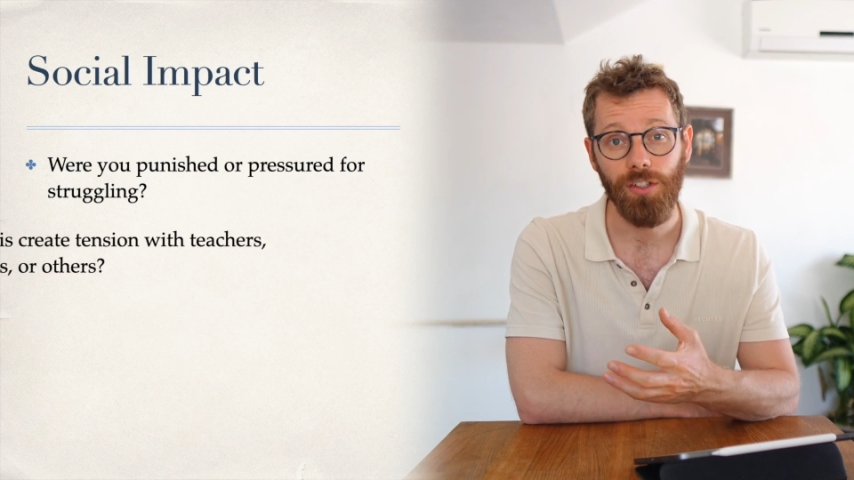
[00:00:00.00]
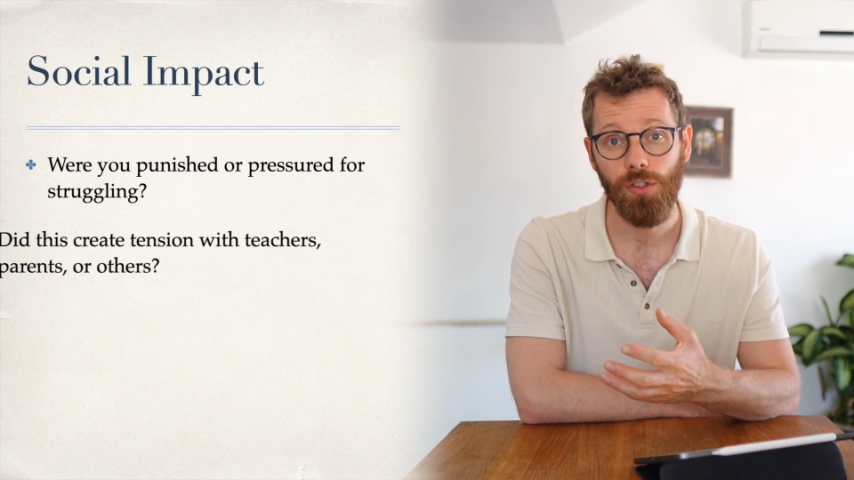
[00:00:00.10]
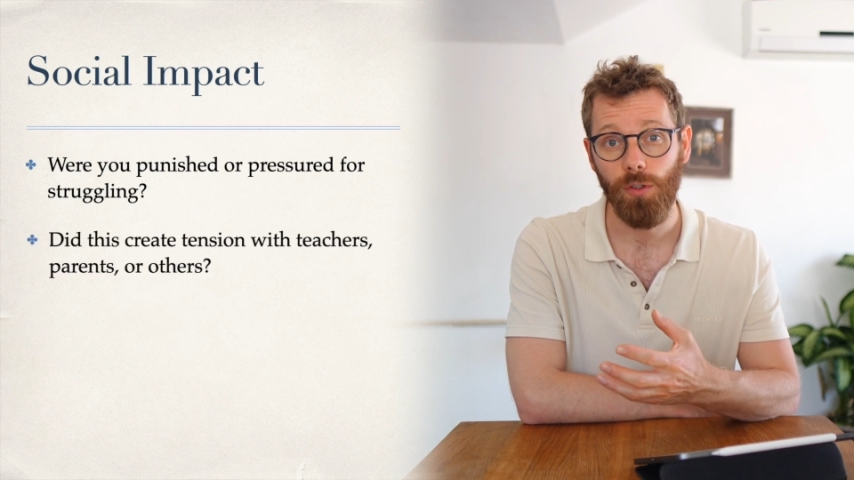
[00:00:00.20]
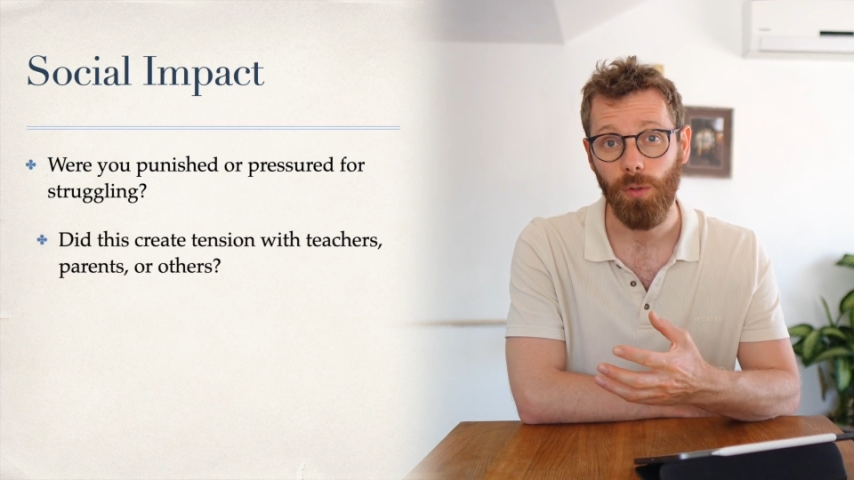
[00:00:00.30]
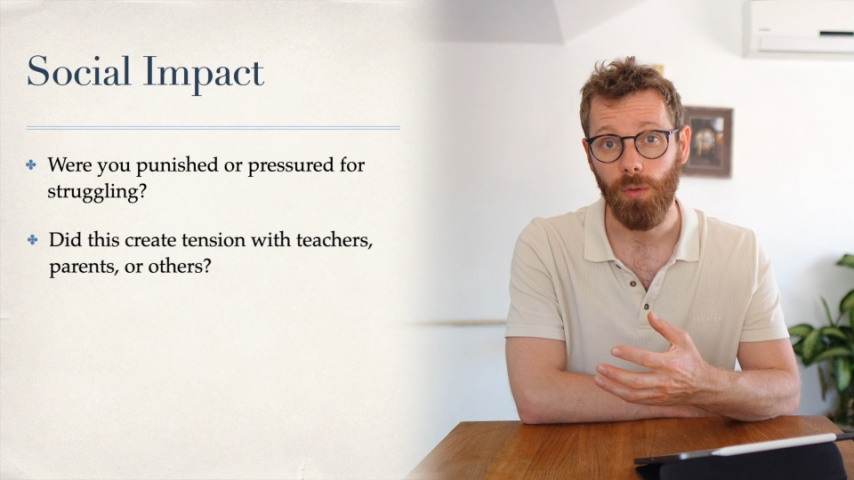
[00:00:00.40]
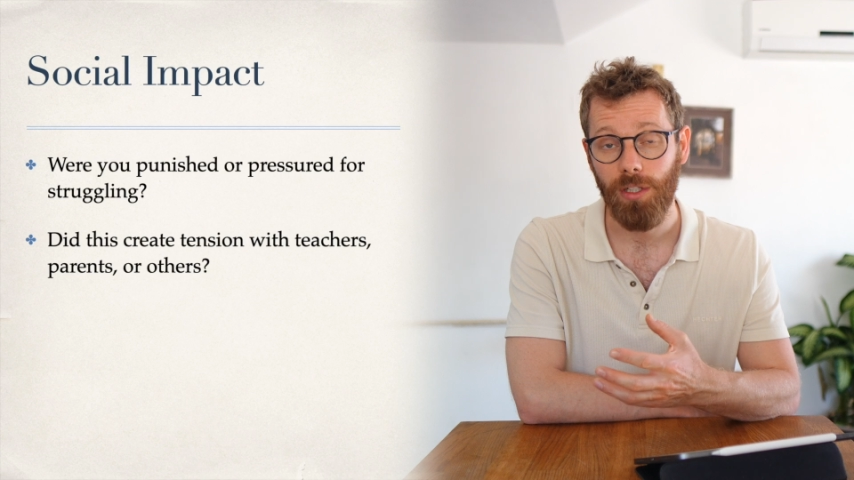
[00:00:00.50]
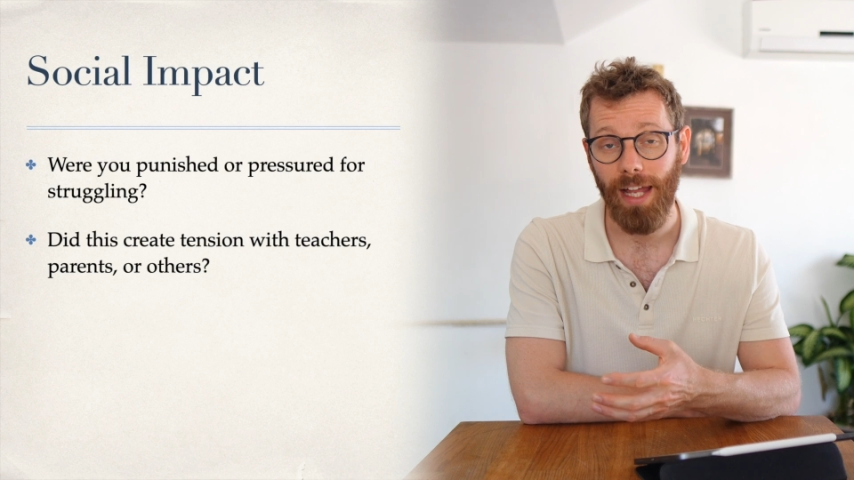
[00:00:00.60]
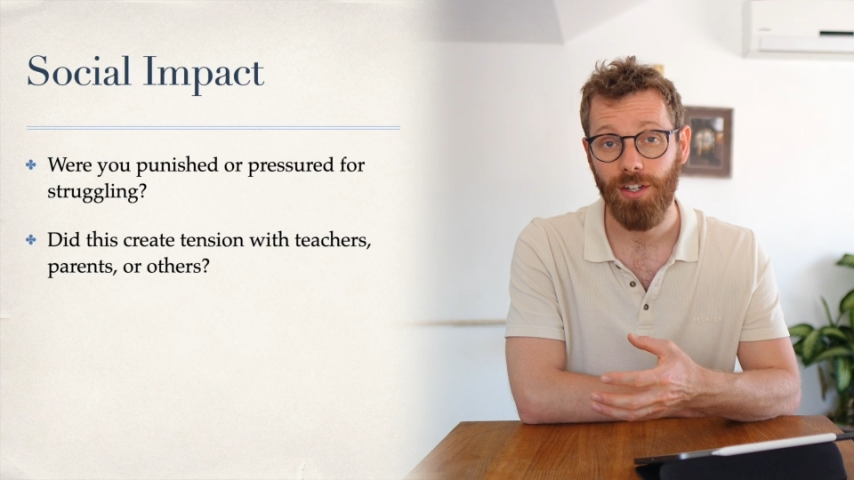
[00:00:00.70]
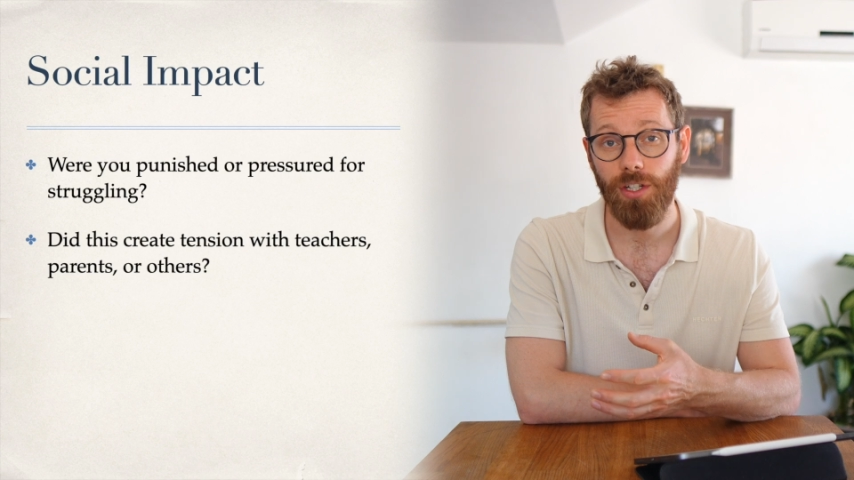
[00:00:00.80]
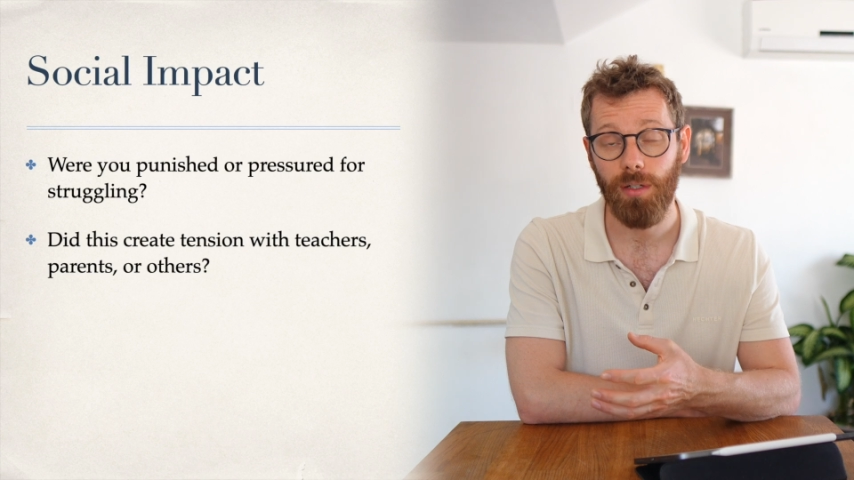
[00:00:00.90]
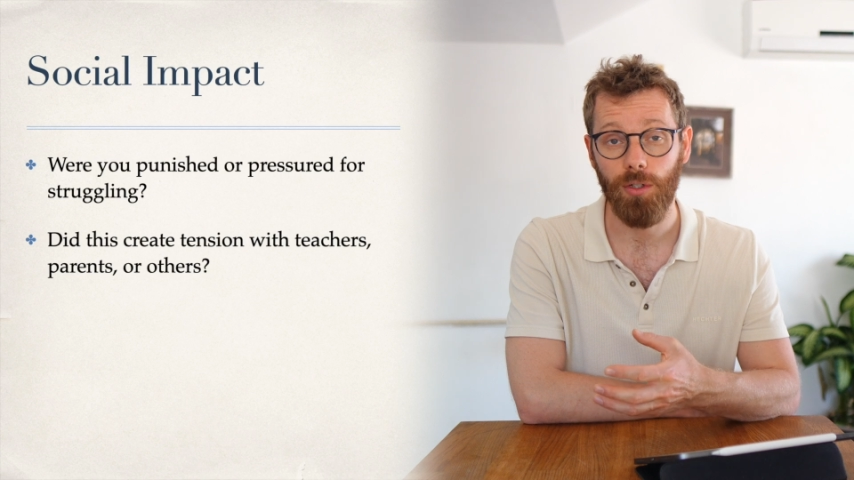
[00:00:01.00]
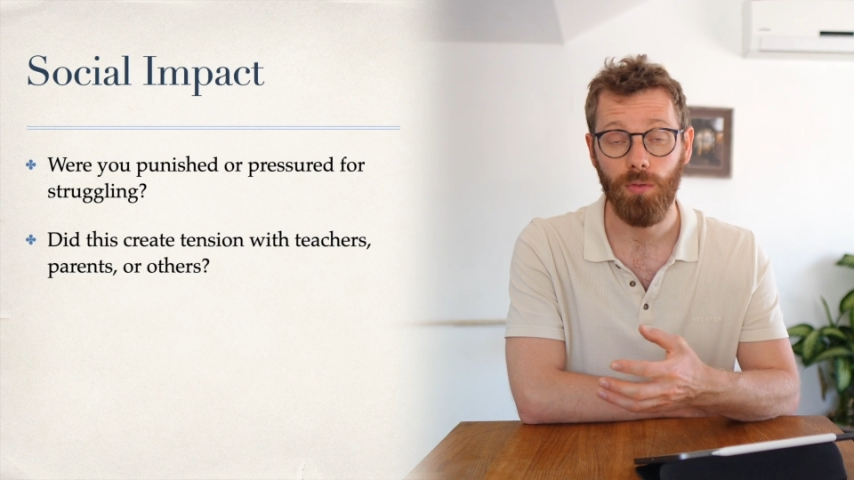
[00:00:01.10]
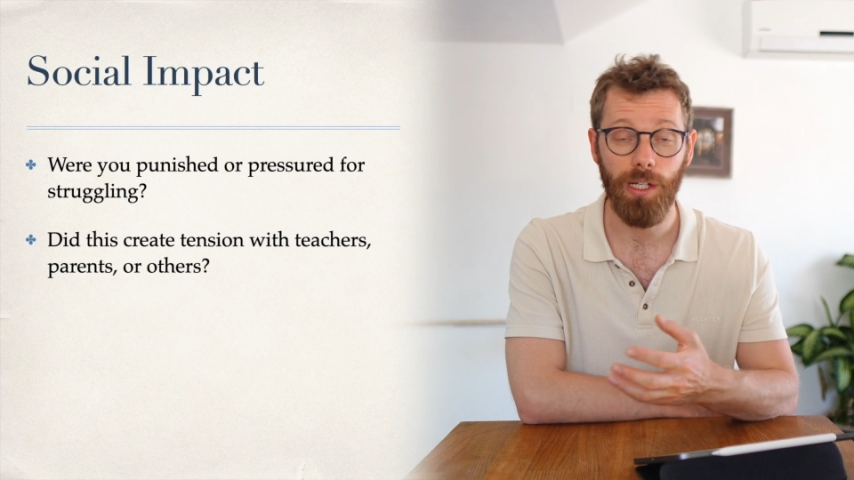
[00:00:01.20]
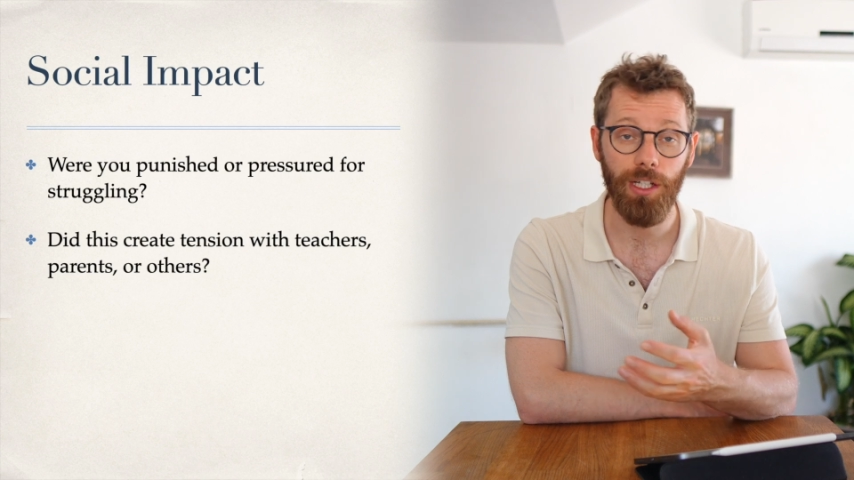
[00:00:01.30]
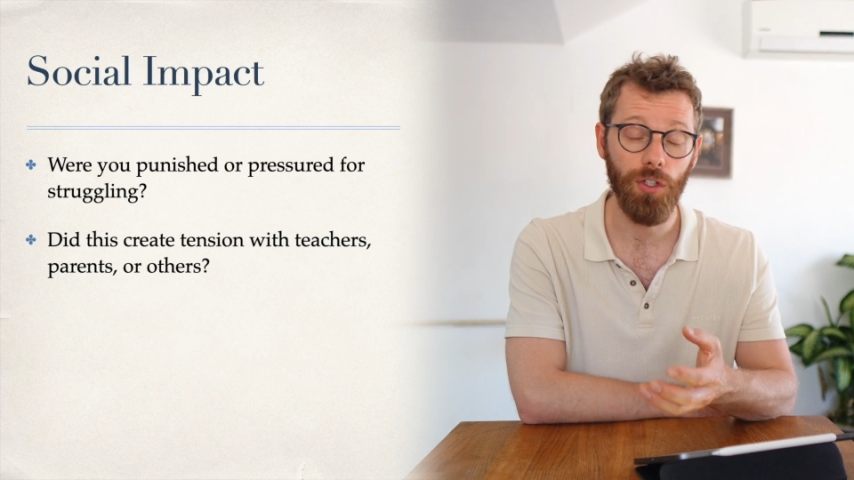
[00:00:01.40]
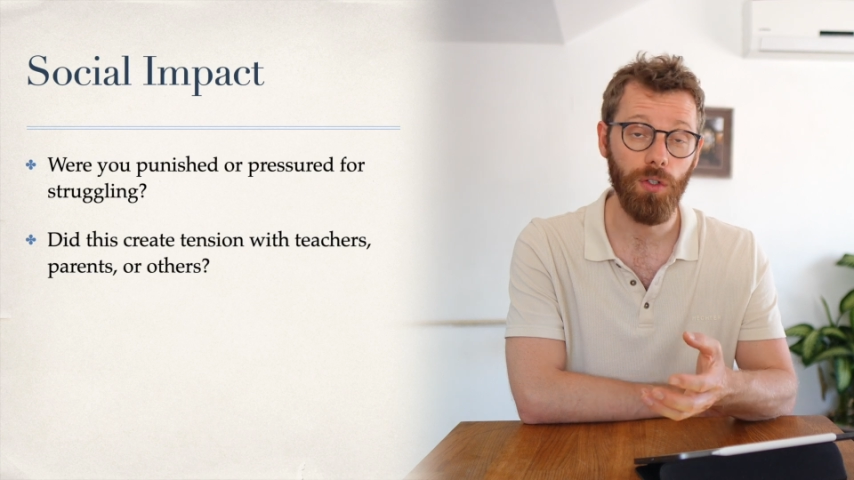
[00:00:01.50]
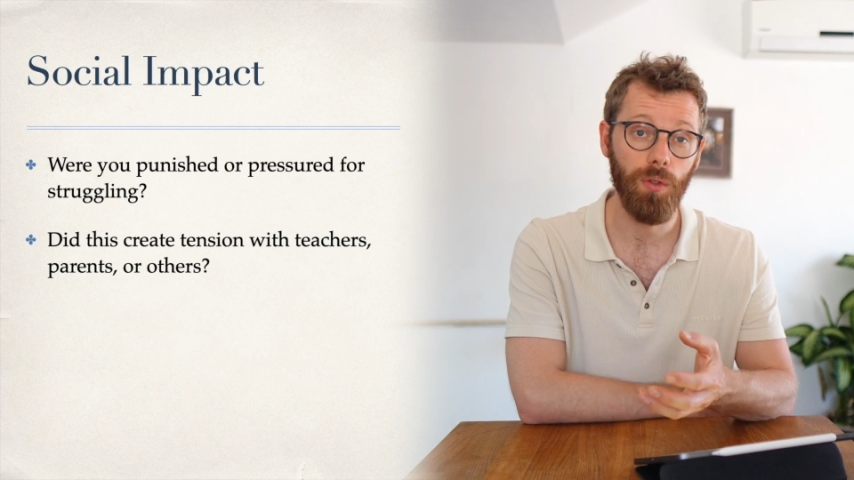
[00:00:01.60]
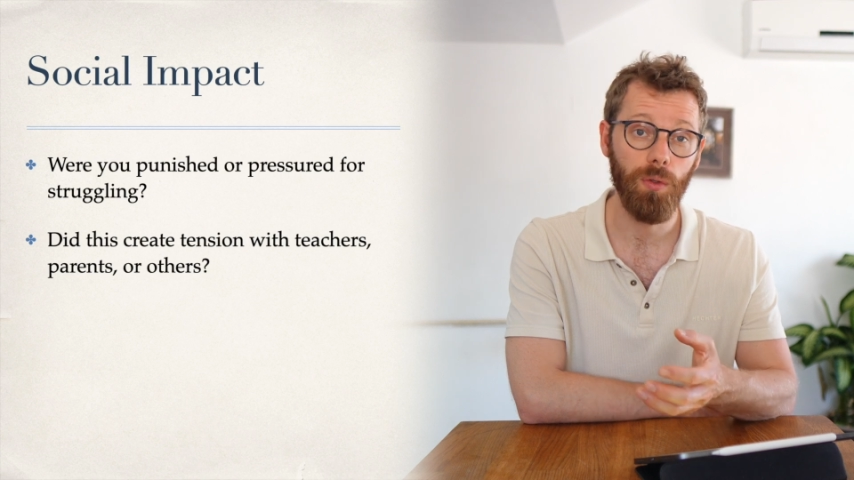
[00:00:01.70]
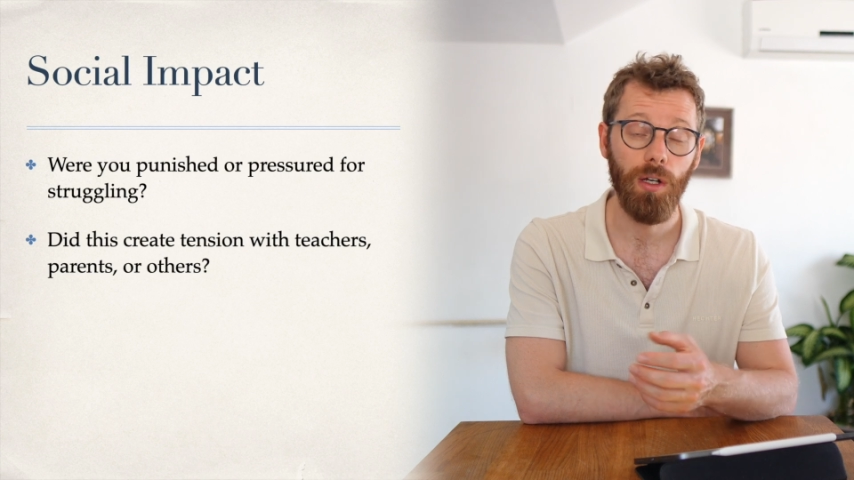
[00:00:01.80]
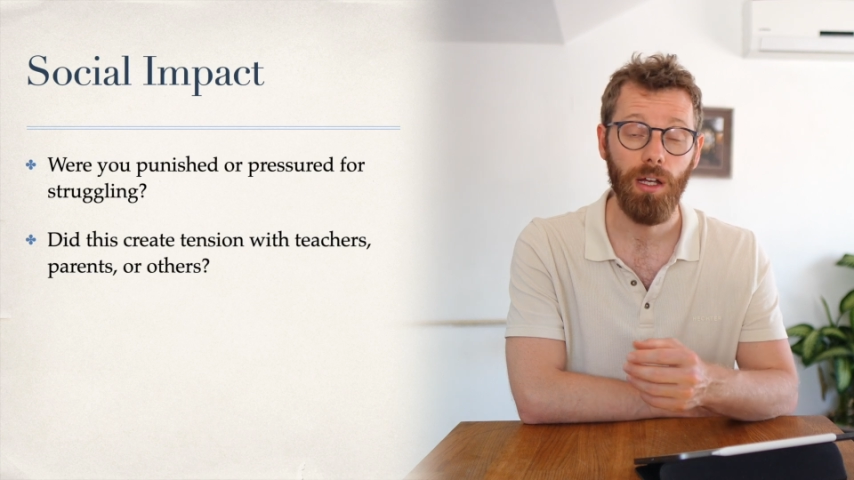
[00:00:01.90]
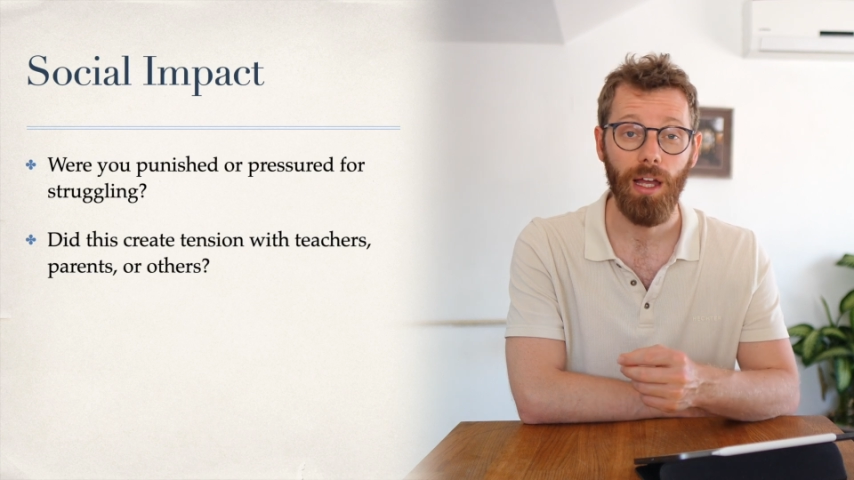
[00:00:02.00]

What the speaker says: to tension between you